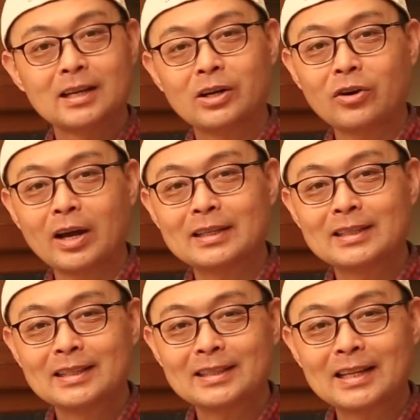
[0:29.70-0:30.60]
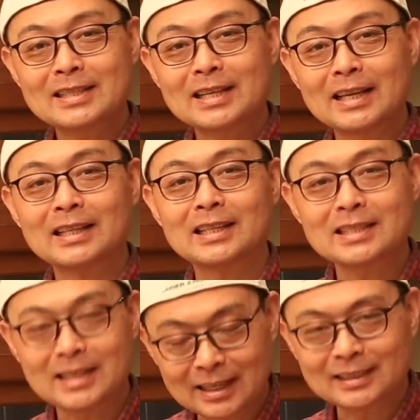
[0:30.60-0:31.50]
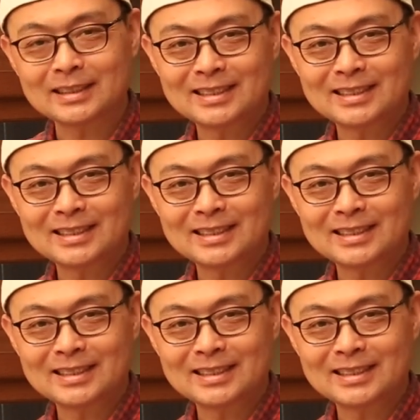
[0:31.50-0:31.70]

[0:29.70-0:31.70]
Alright, let's get started.